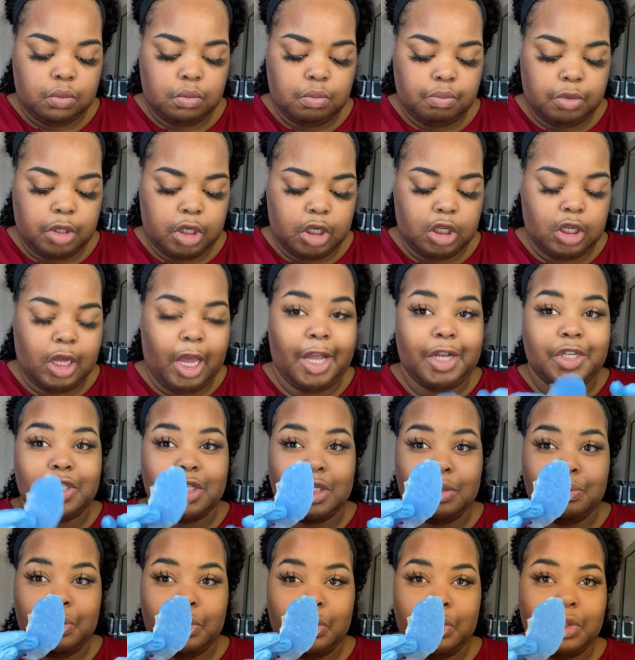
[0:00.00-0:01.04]
but it
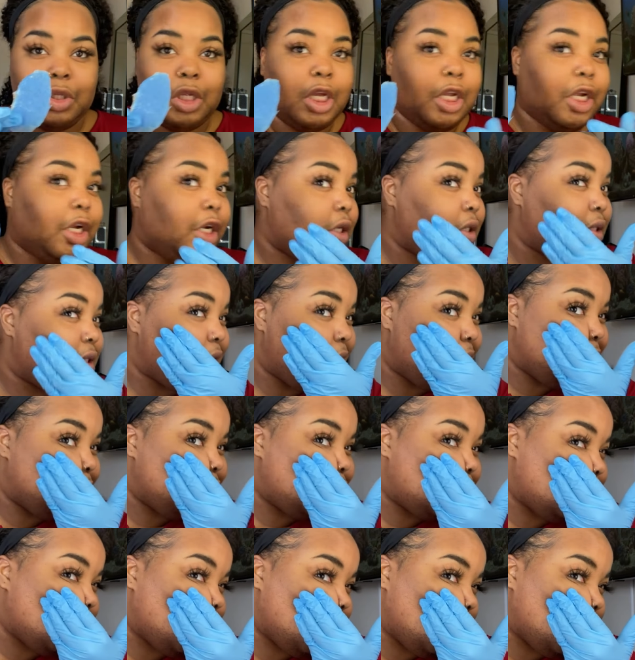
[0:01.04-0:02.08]
actually pulled the hairs off.
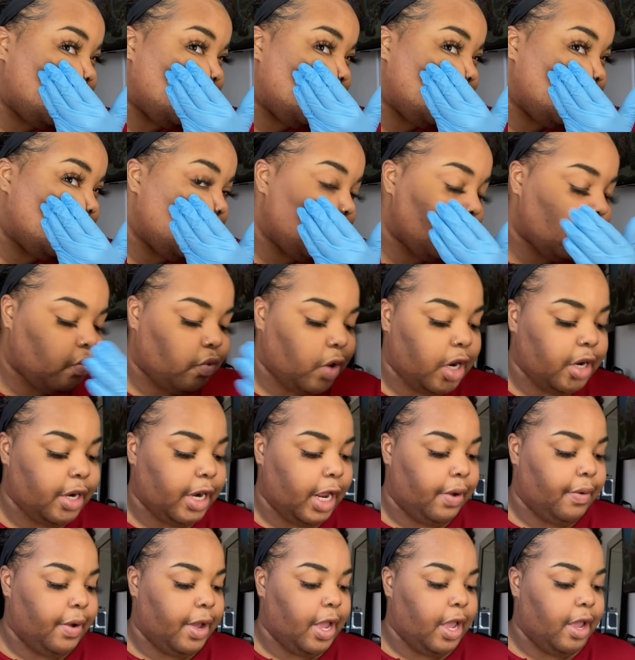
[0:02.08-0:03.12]
So right
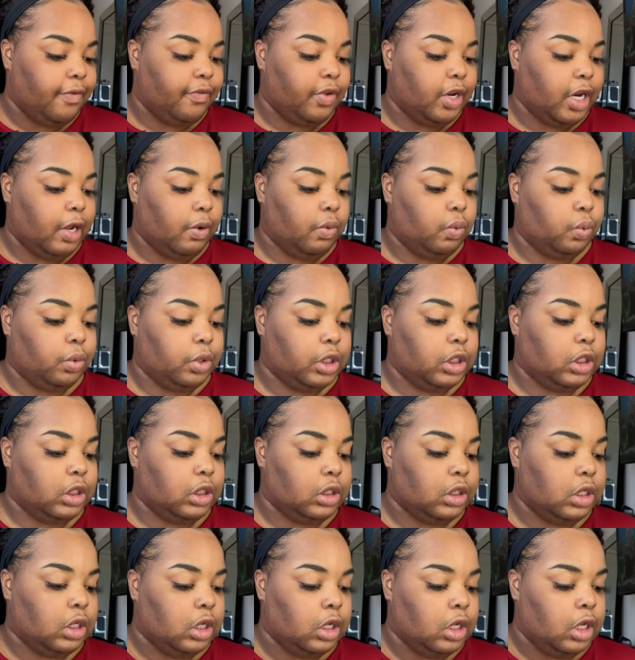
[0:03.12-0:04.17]
now I have it at
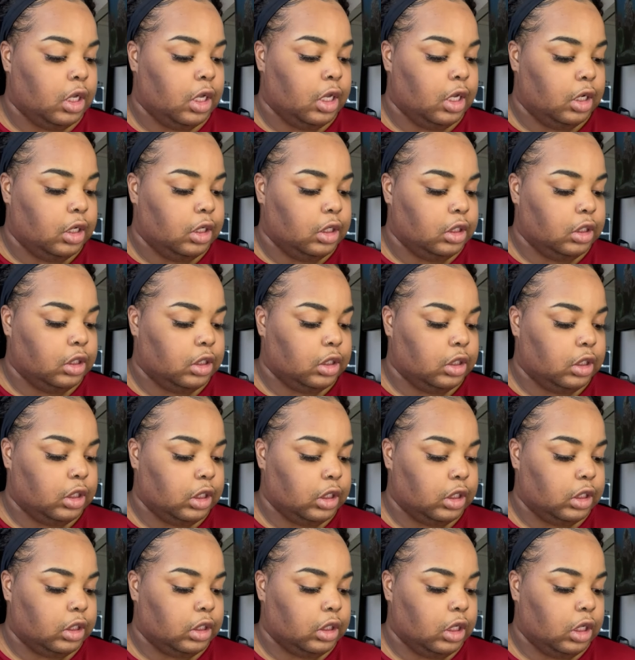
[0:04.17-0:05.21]

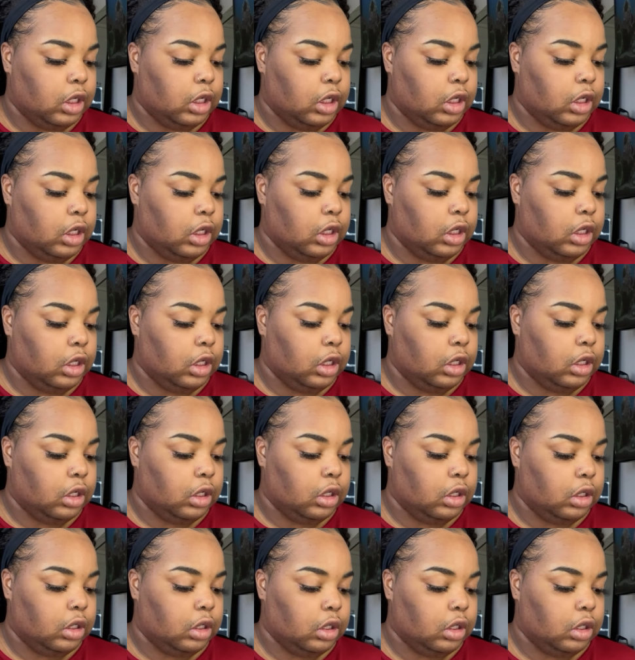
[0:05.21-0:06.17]
160.